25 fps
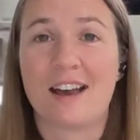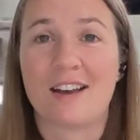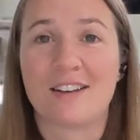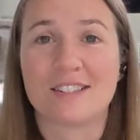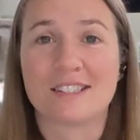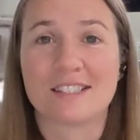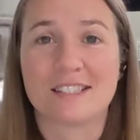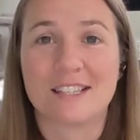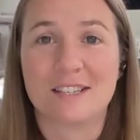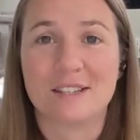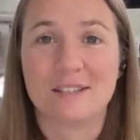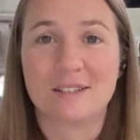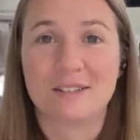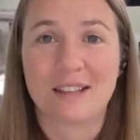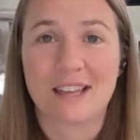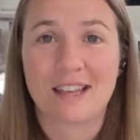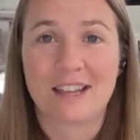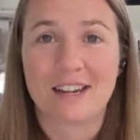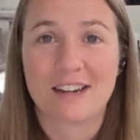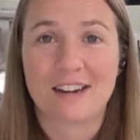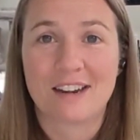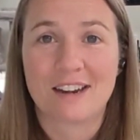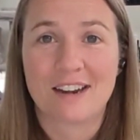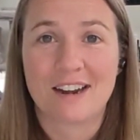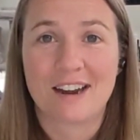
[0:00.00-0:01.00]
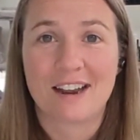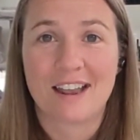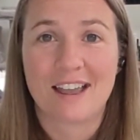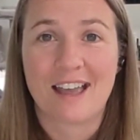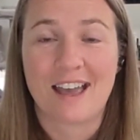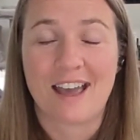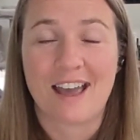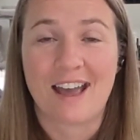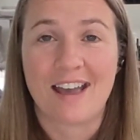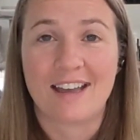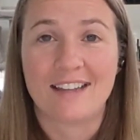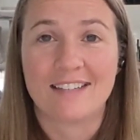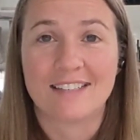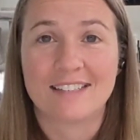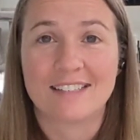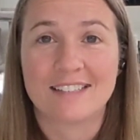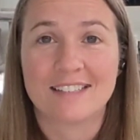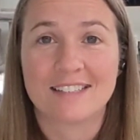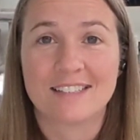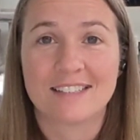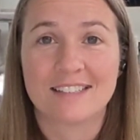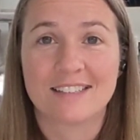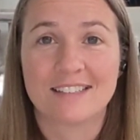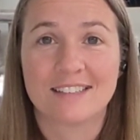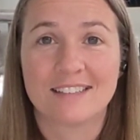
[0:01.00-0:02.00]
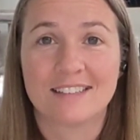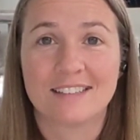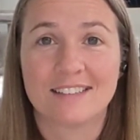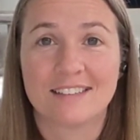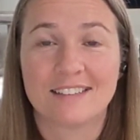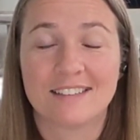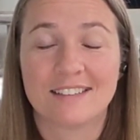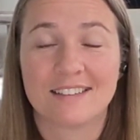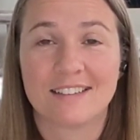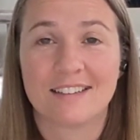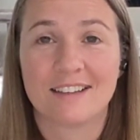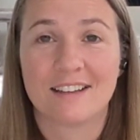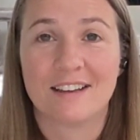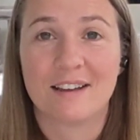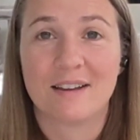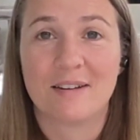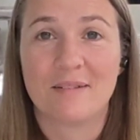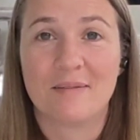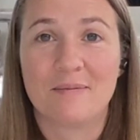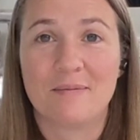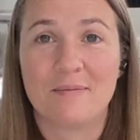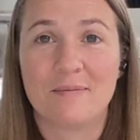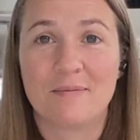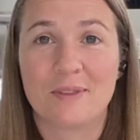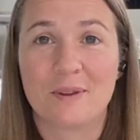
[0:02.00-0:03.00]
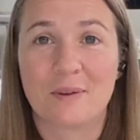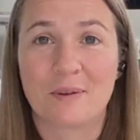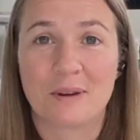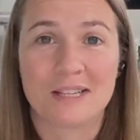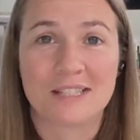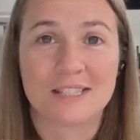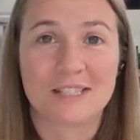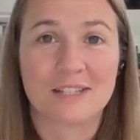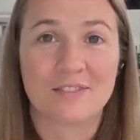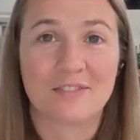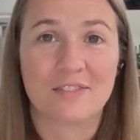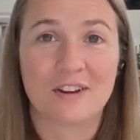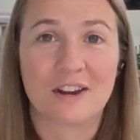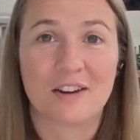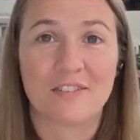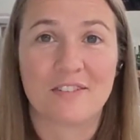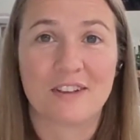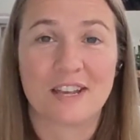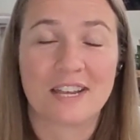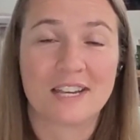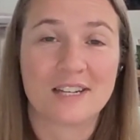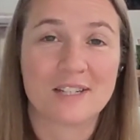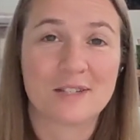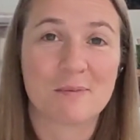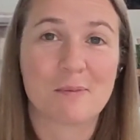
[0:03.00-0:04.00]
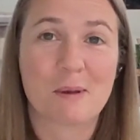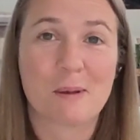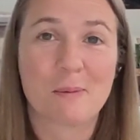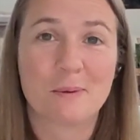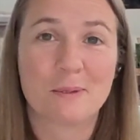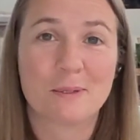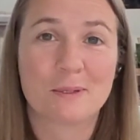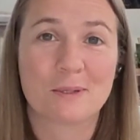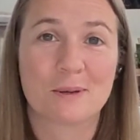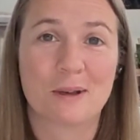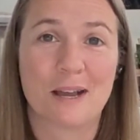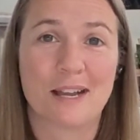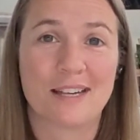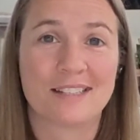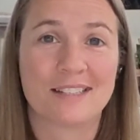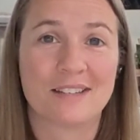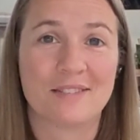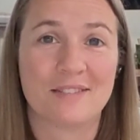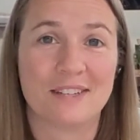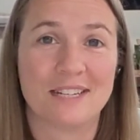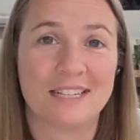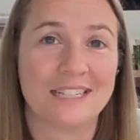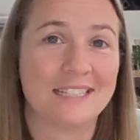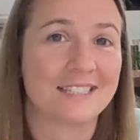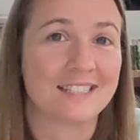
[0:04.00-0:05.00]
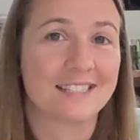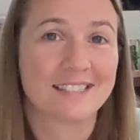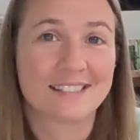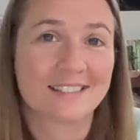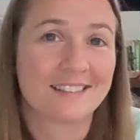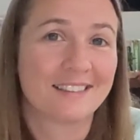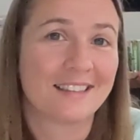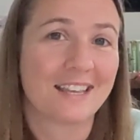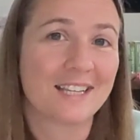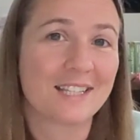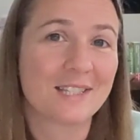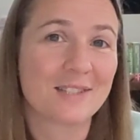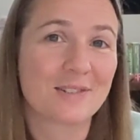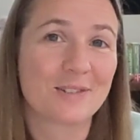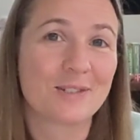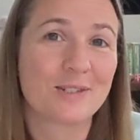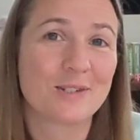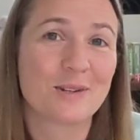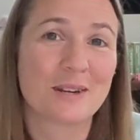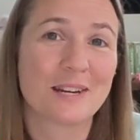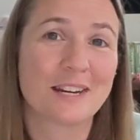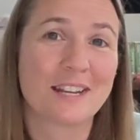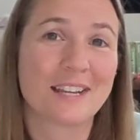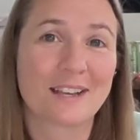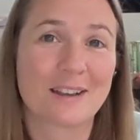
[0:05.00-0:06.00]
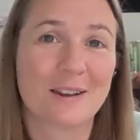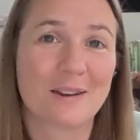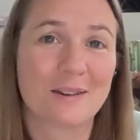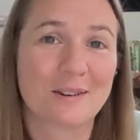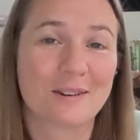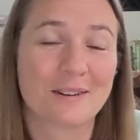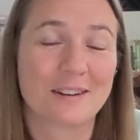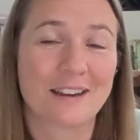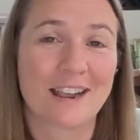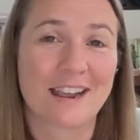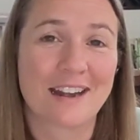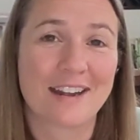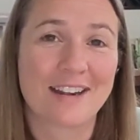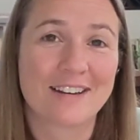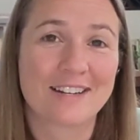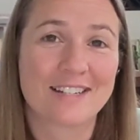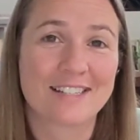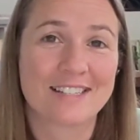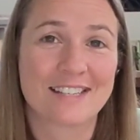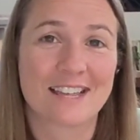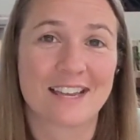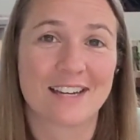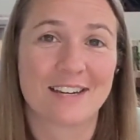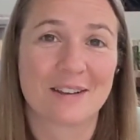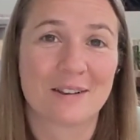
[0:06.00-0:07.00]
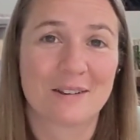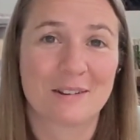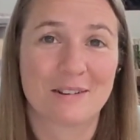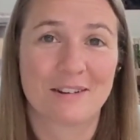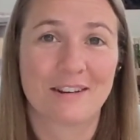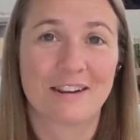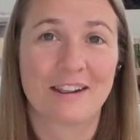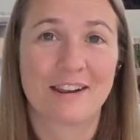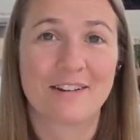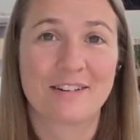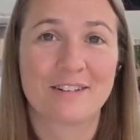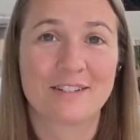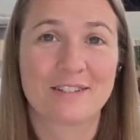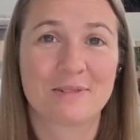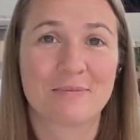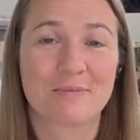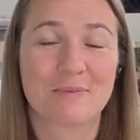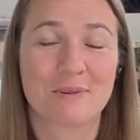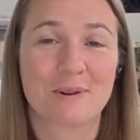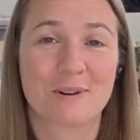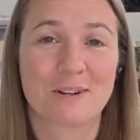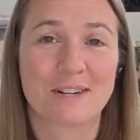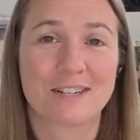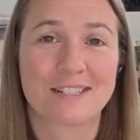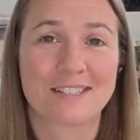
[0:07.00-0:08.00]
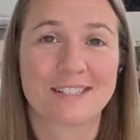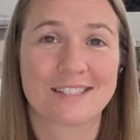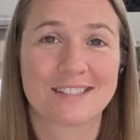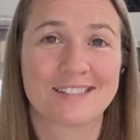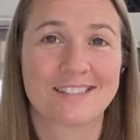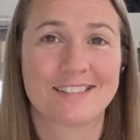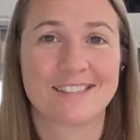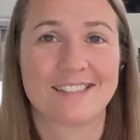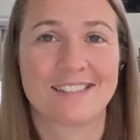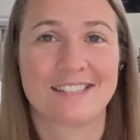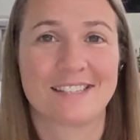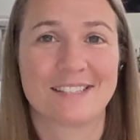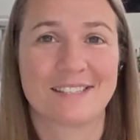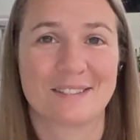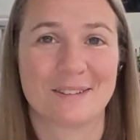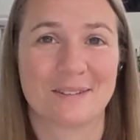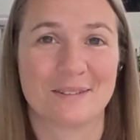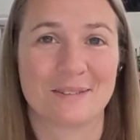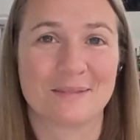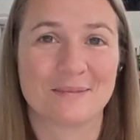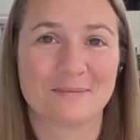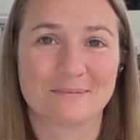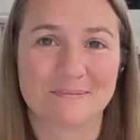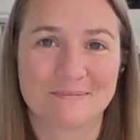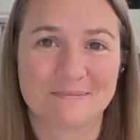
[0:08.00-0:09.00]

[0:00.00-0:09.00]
I'll see you later at the rest of our Vacation Bible School activities. Thanks for joining, co-creators and co-creator supporters. See you soon.